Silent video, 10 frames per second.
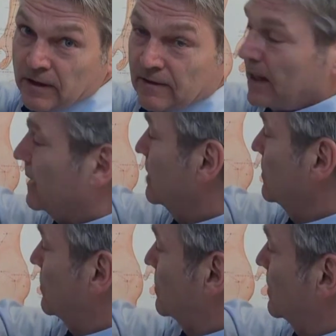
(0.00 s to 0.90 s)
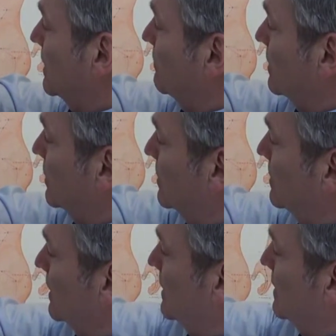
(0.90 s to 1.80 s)
seconds just to give it a
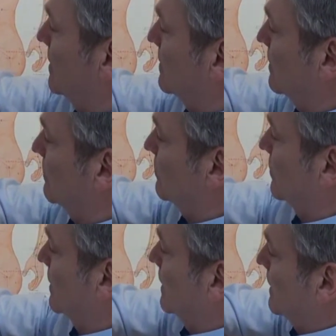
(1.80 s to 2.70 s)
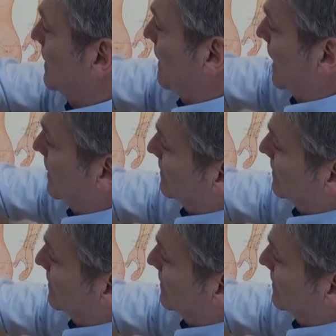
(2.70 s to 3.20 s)
good adhesive. And